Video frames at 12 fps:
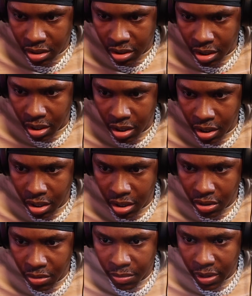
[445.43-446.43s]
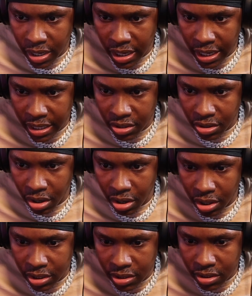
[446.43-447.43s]
Oh, my
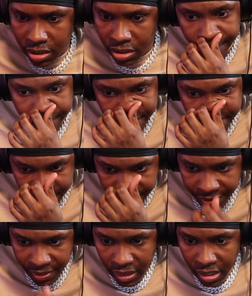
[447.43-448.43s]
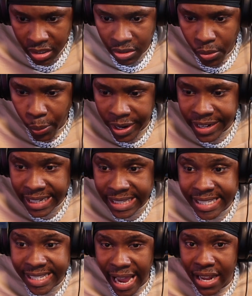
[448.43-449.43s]
God. Wind and
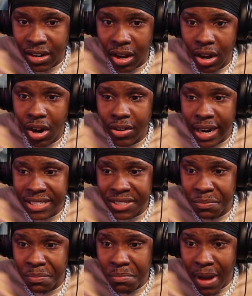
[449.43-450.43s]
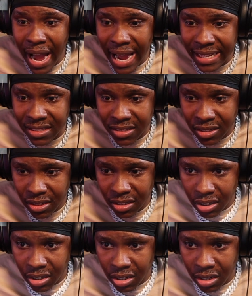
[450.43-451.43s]
sand. Oh, that's mad.
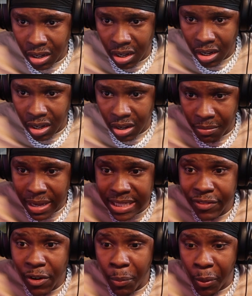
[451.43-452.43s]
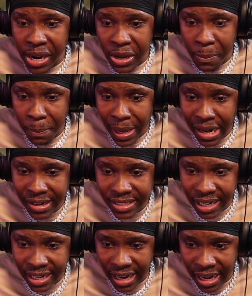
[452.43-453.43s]
Man's even breaking pillars
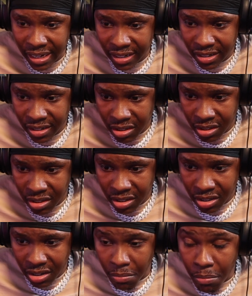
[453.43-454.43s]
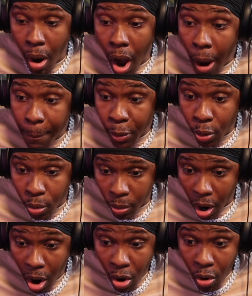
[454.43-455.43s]
and that. Marble.
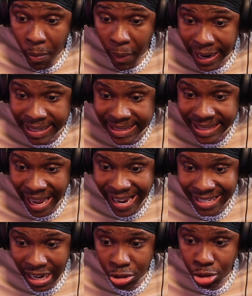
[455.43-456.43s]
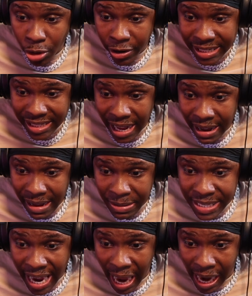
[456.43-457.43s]
Oh, my days. How strong is that
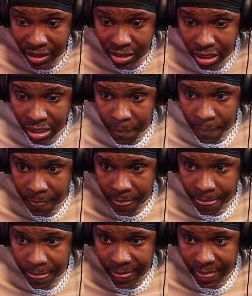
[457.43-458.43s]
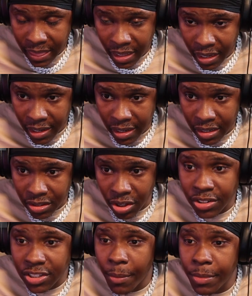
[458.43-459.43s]
attack?
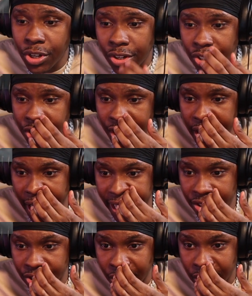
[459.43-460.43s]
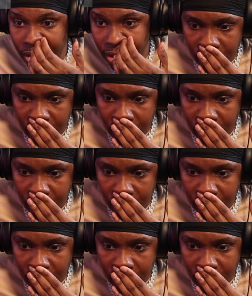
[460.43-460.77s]
Don't tell me JoJo's going to get injured.